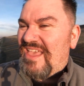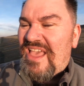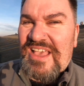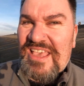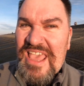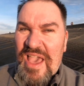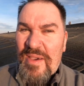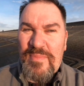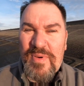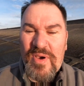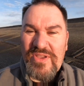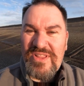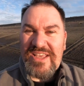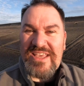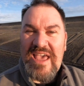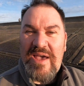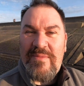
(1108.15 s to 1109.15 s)
I can't point
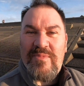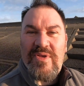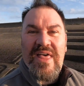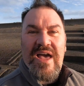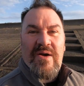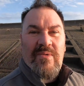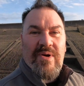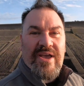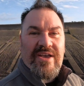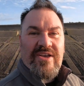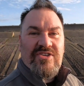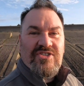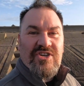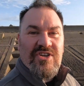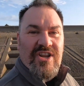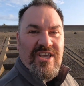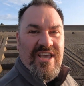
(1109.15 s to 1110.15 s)
the camera that way because
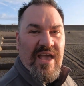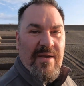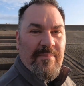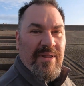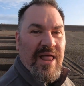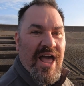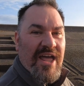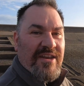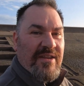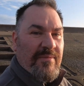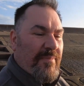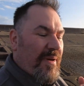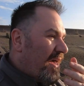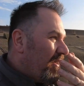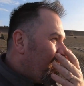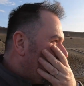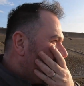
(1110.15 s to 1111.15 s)
you're going to get blinded
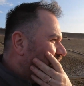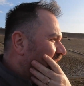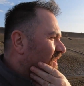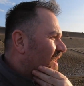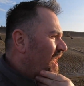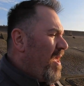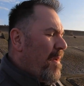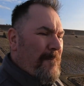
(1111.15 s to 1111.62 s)
by the sun.